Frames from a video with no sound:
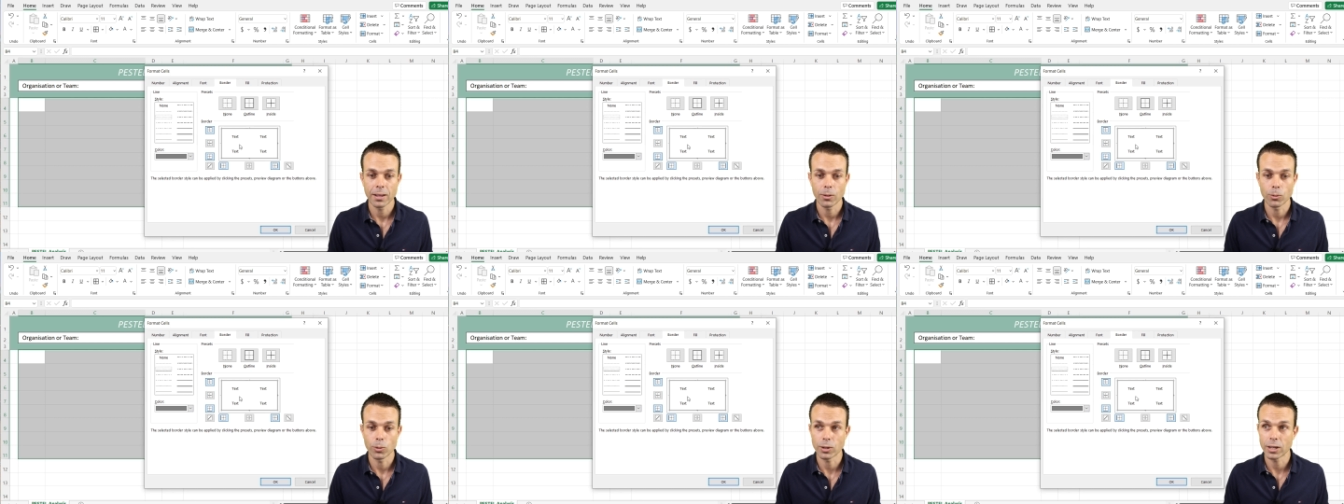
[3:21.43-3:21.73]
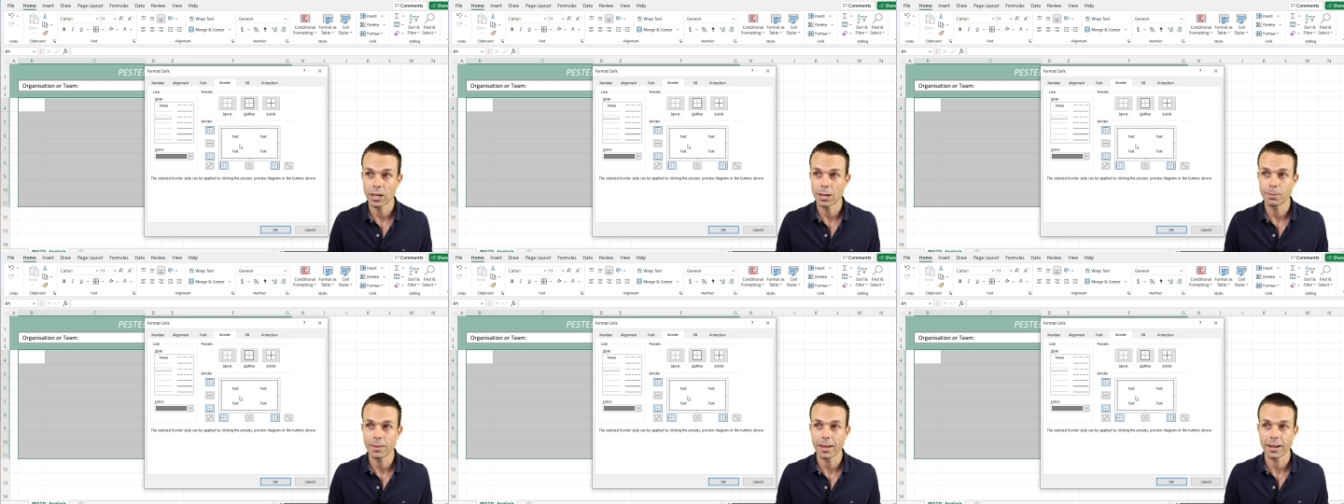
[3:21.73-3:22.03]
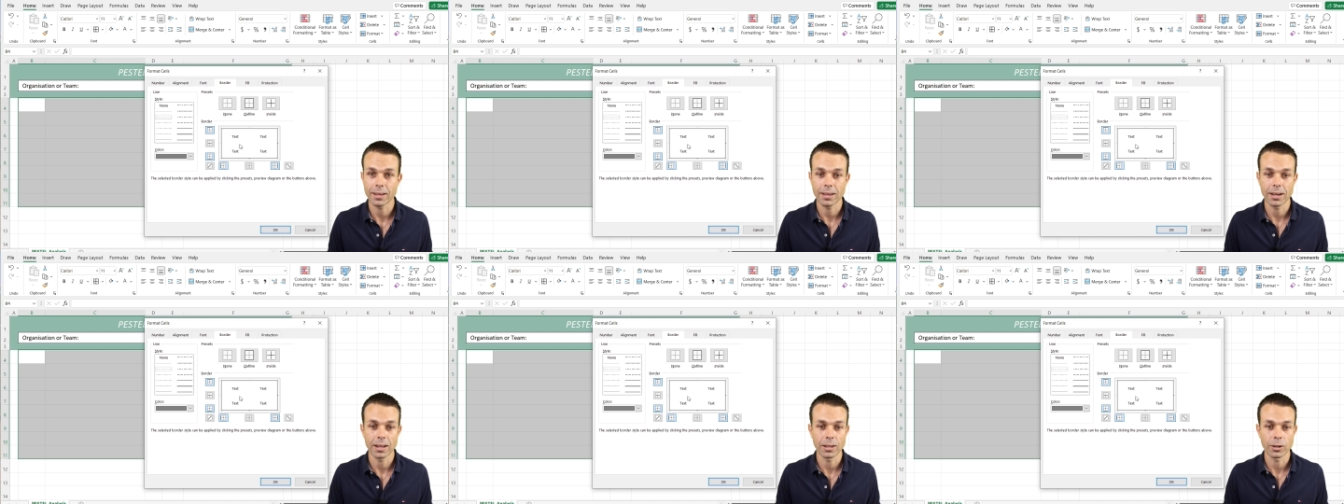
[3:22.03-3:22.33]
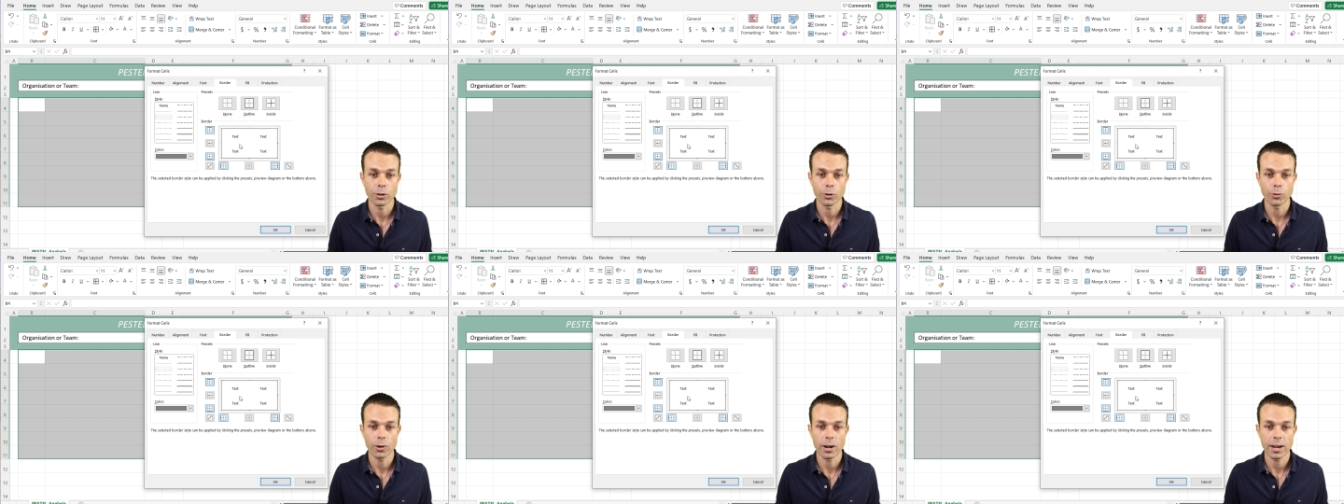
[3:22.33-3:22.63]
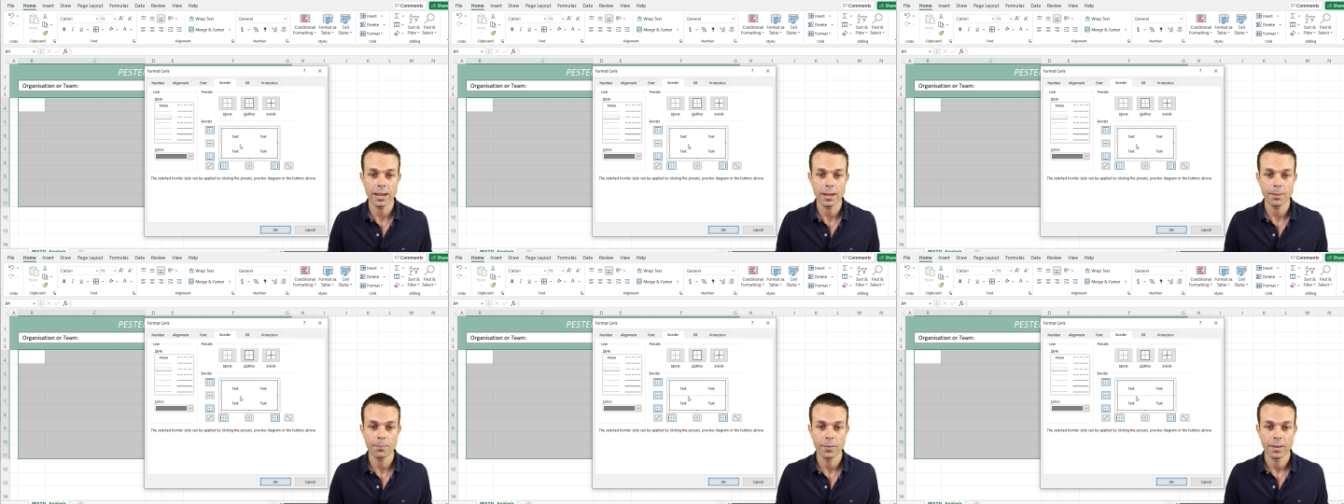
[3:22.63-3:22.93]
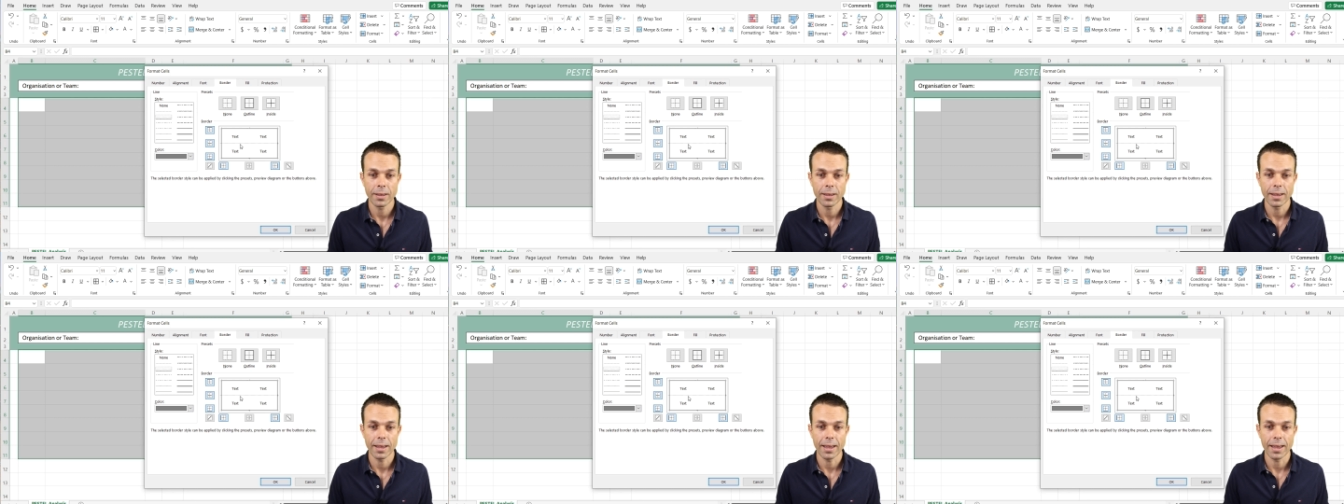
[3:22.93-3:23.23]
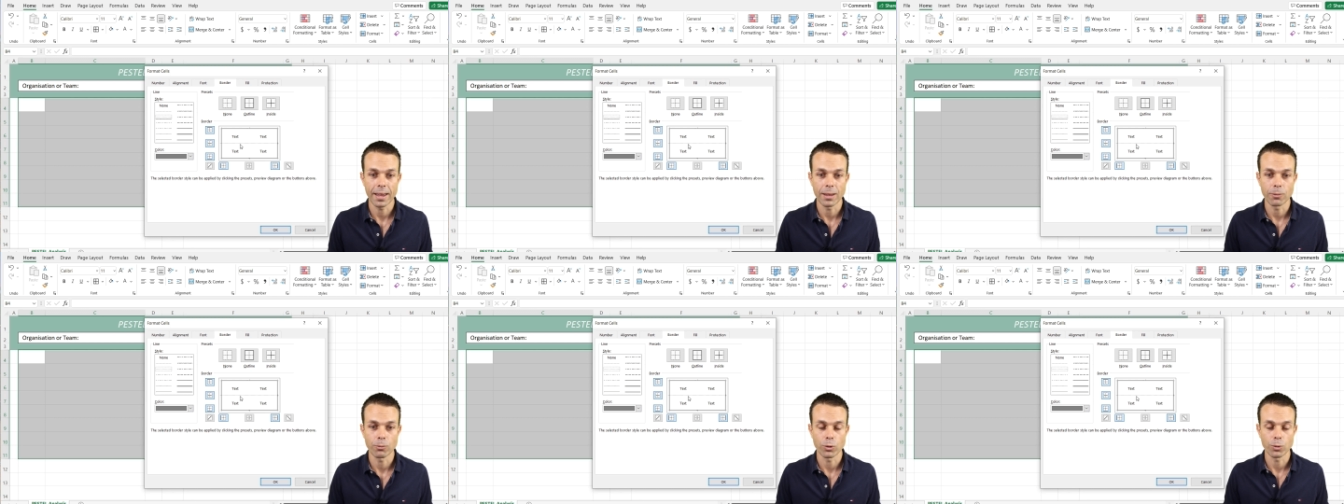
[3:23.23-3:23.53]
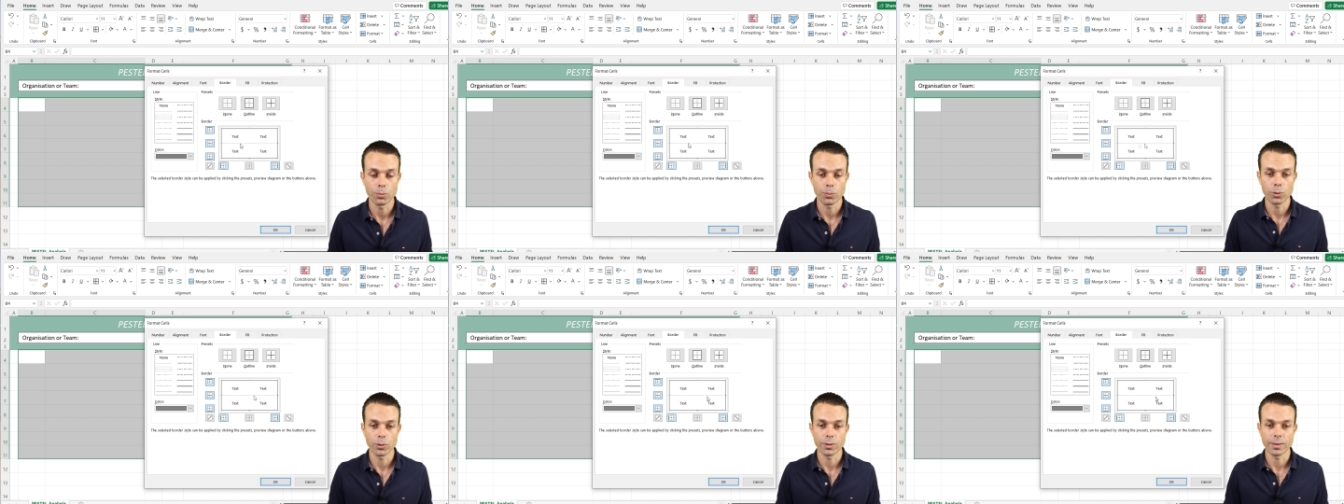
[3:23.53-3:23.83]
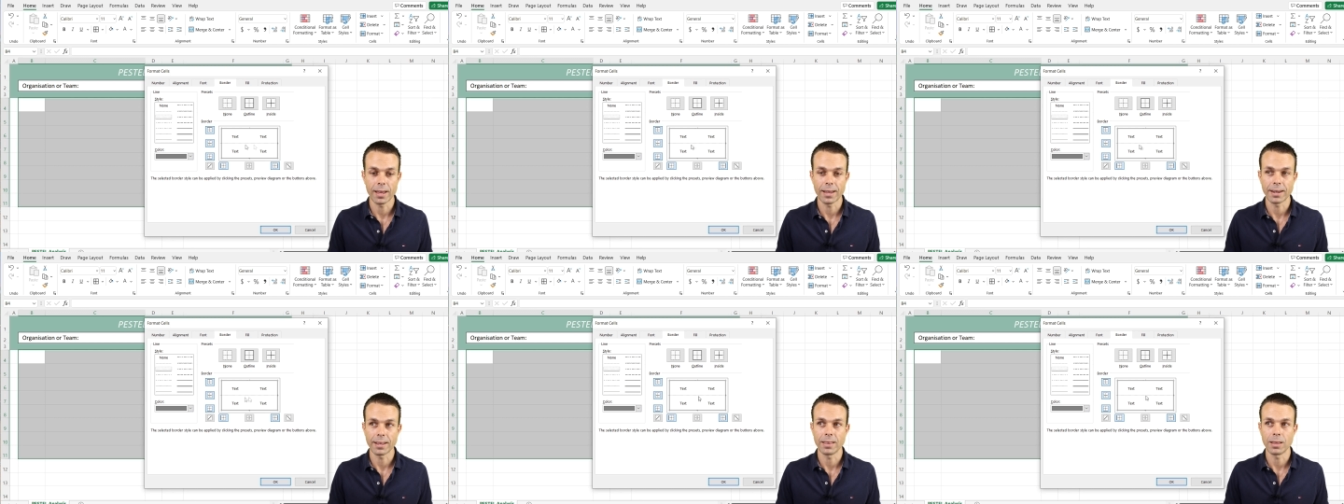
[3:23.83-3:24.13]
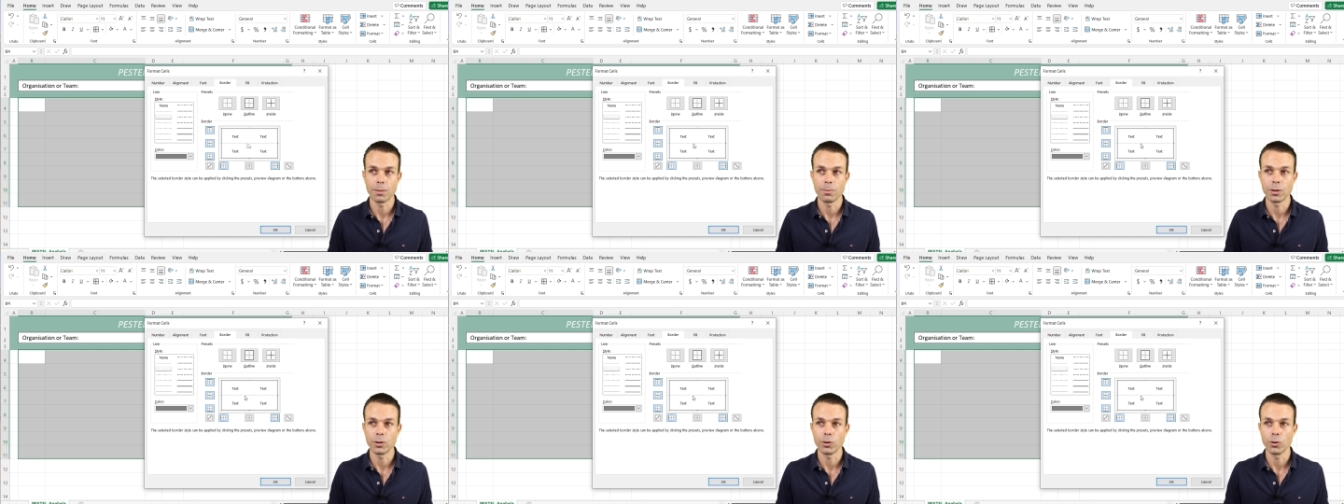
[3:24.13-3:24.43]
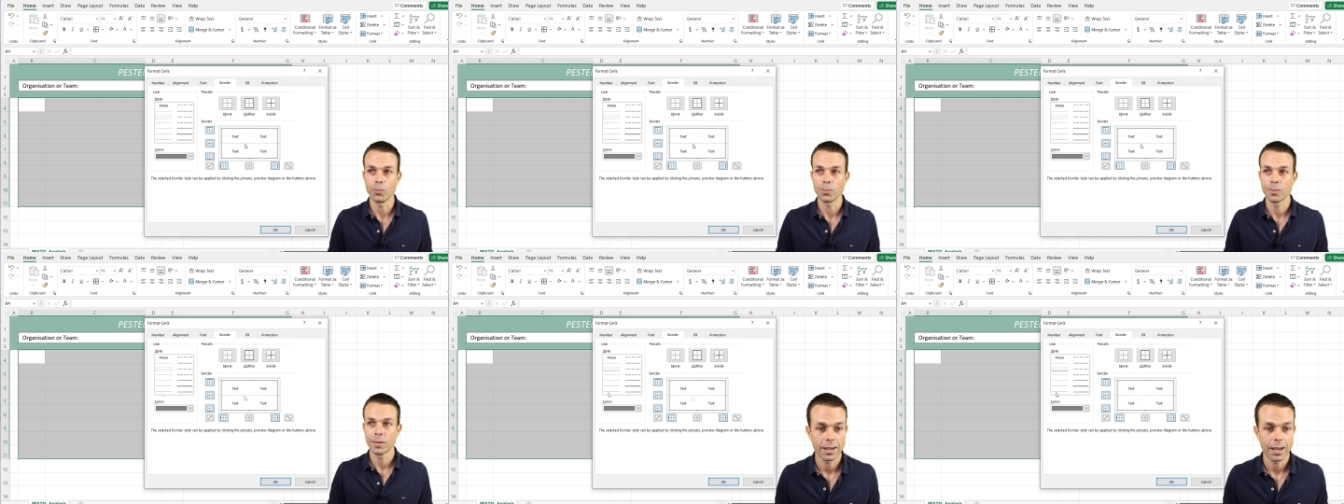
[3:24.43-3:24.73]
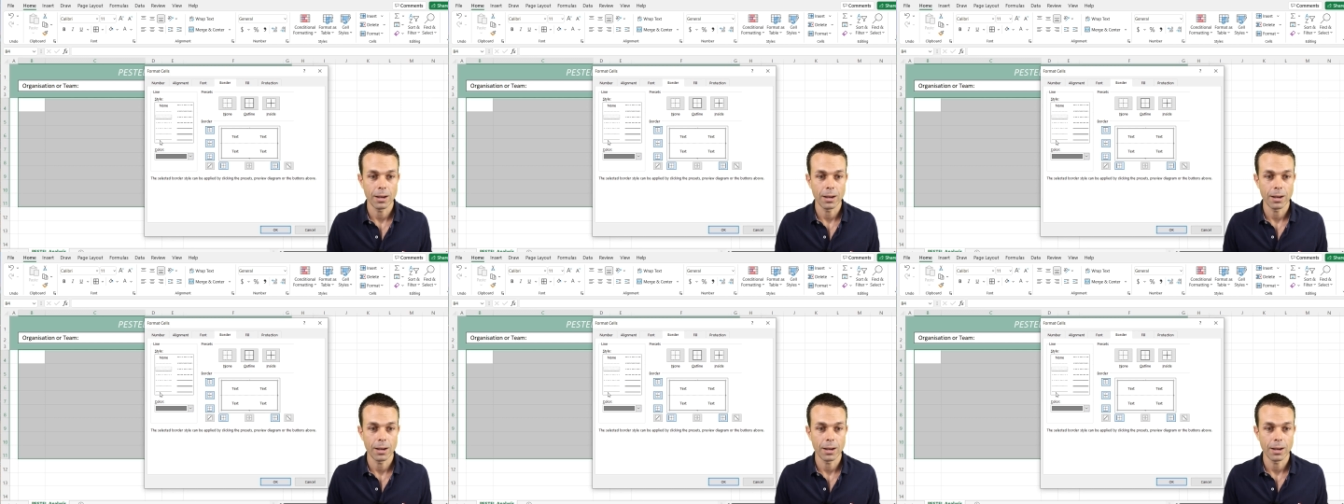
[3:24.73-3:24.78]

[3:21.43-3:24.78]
We'll keep that color gray and we'll put that in the middle.